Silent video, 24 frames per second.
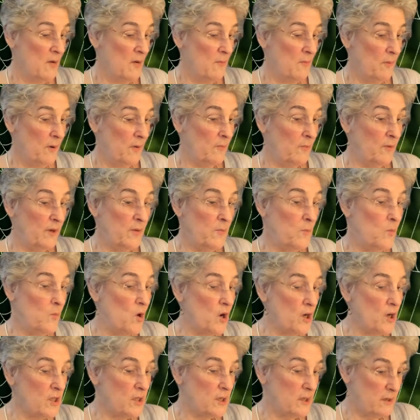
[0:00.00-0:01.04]
But we
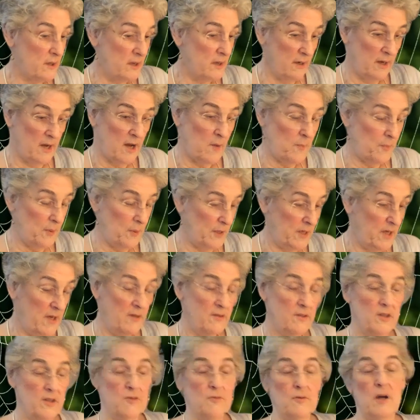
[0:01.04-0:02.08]
worked a couple of
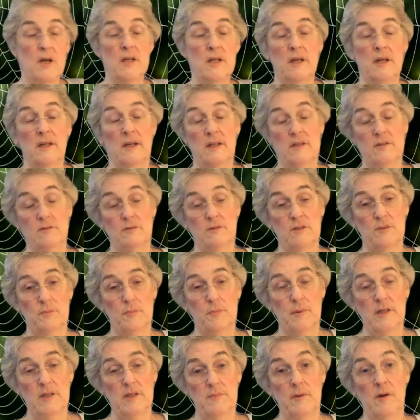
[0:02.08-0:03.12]
years to try to get outdoor
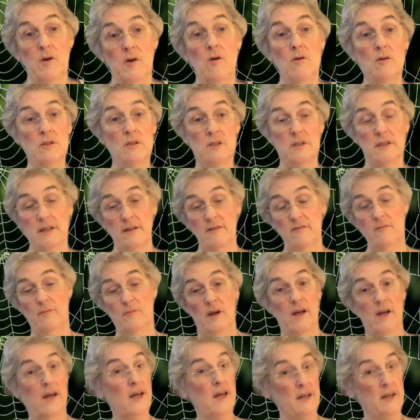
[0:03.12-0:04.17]
space because
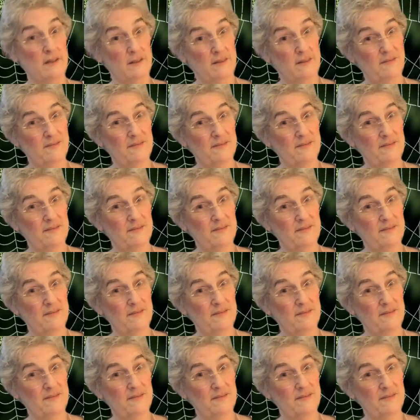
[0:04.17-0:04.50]
again,